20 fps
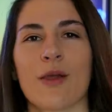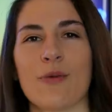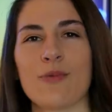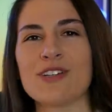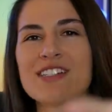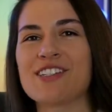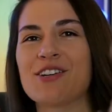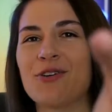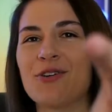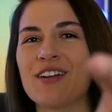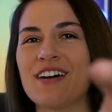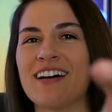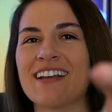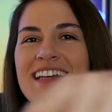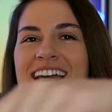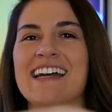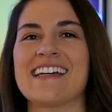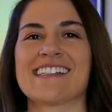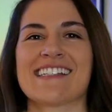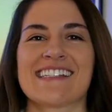What's going
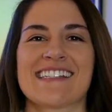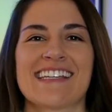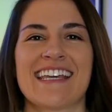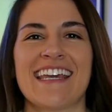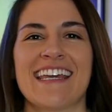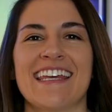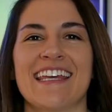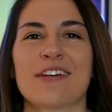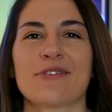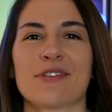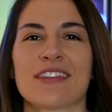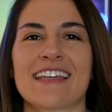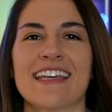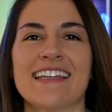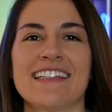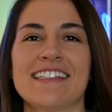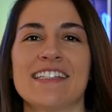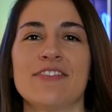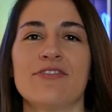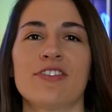on guys? It's Katie here with
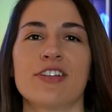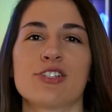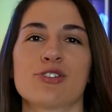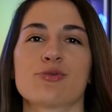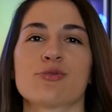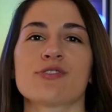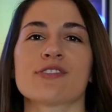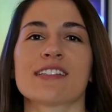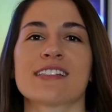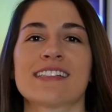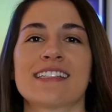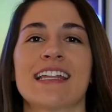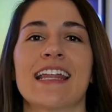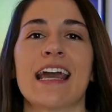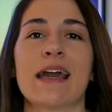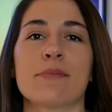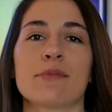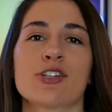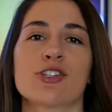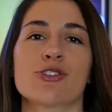KT Visuals and
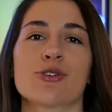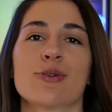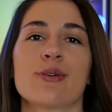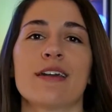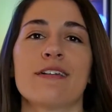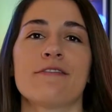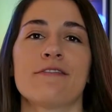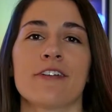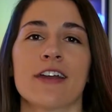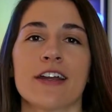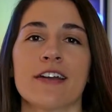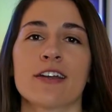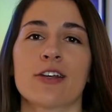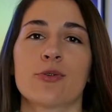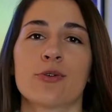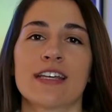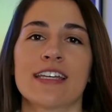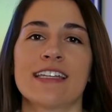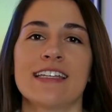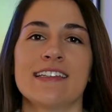today I'm going to show you a very
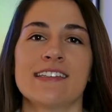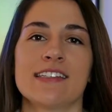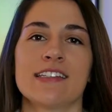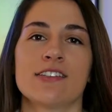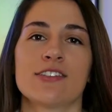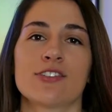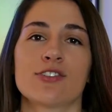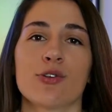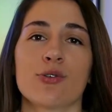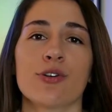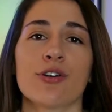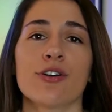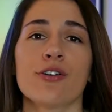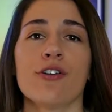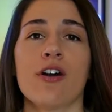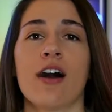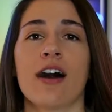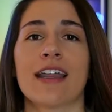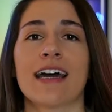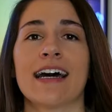quick and easy
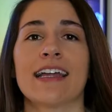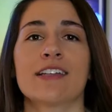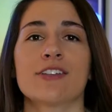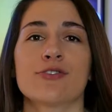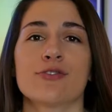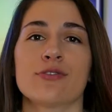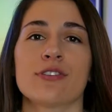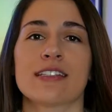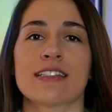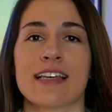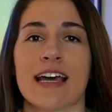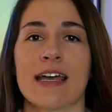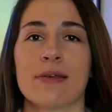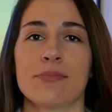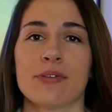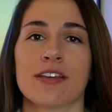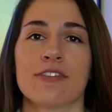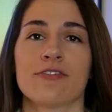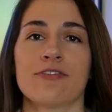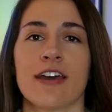tutorial on how to do the
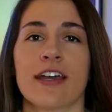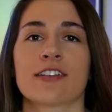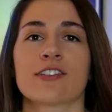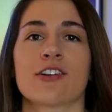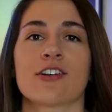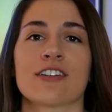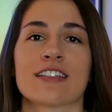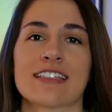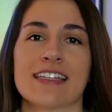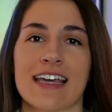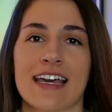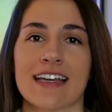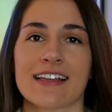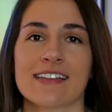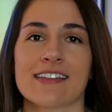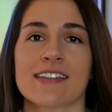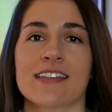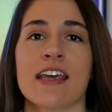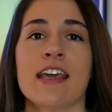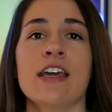typing effect on
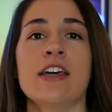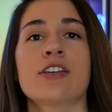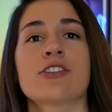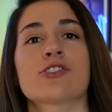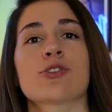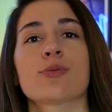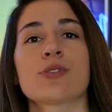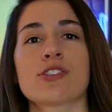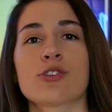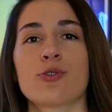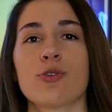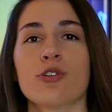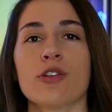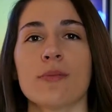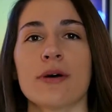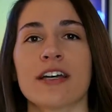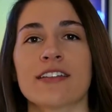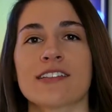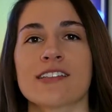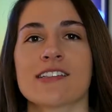text. So what's cool
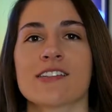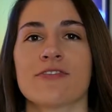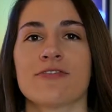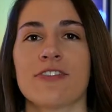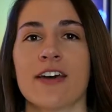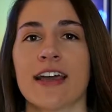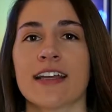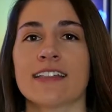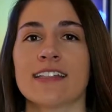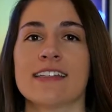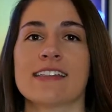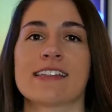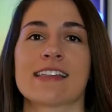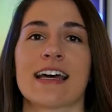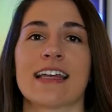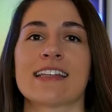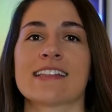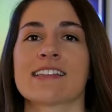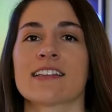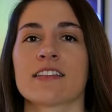about this effect is
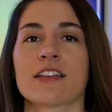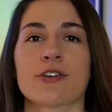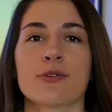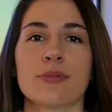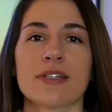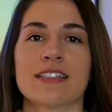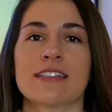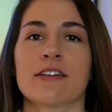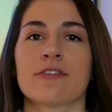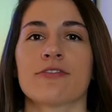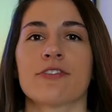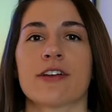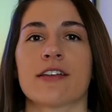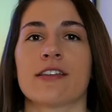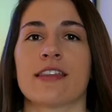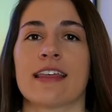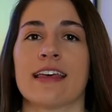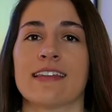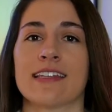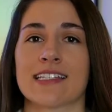that it's a little bit
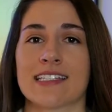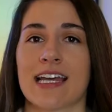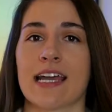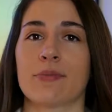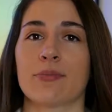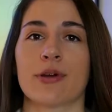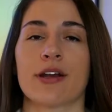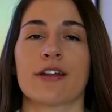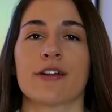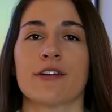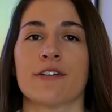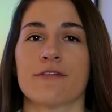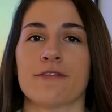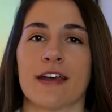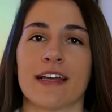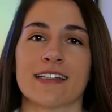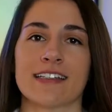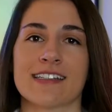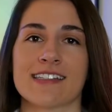different than the typewriter effect